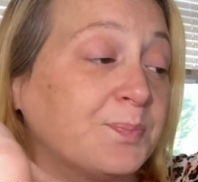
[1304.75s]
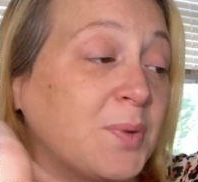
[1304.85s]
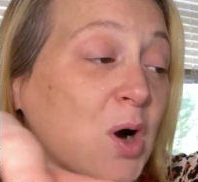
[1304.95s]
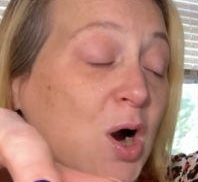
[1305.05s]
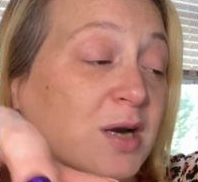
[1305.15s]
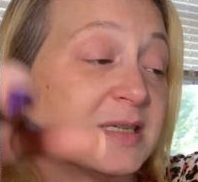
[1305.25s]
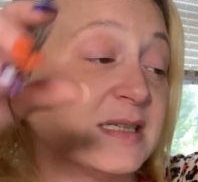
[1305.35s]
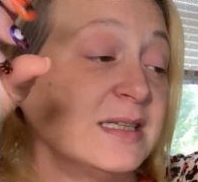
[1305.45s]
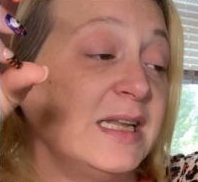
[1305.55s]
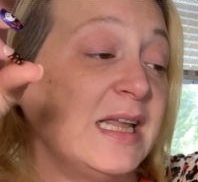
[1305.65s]

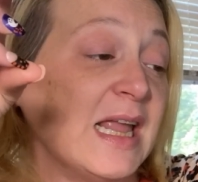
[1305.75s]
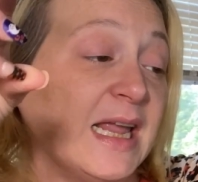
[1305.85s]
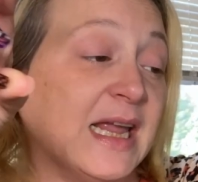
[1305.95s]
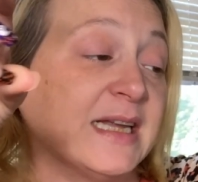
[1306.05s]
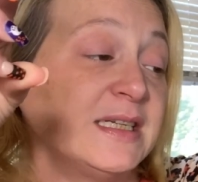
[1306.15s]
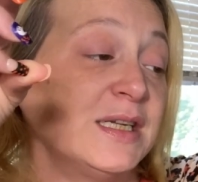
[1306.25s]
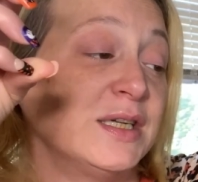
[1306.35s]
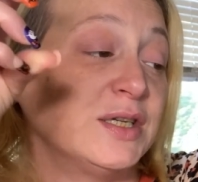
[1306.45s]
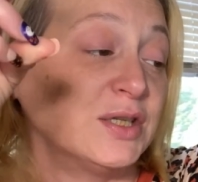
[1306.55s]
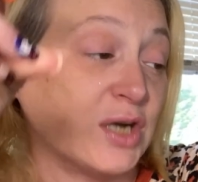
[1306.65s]
parsley, and
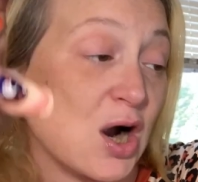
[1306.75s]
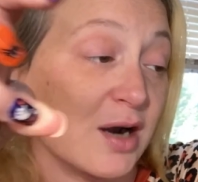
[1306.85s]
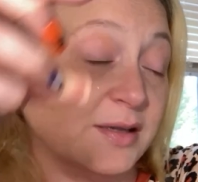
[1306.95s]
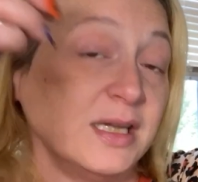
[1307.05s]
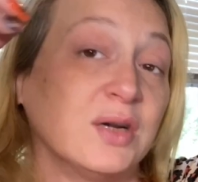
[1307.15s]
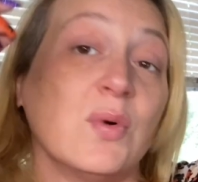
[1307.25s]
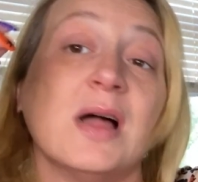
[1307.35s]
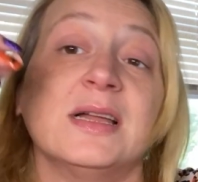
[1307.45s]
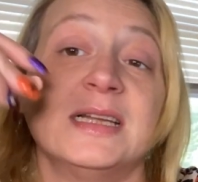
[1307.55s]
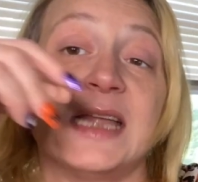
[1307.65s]
garlic
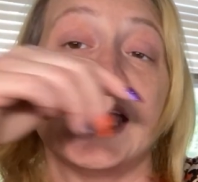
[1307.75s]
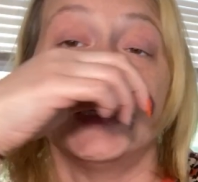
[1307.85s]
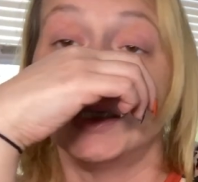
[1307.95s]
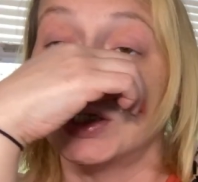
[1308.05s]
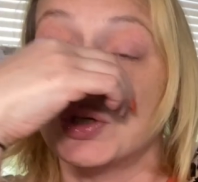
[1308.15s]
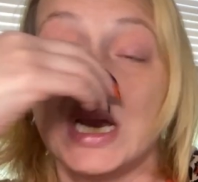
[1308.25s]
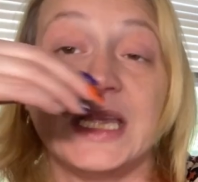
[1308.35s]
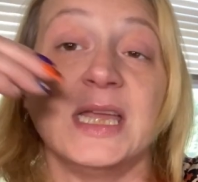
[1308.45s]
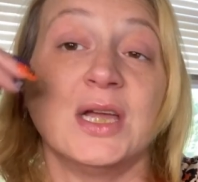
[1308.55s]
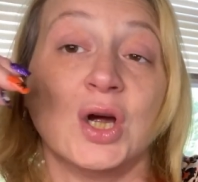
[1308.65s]
while again striking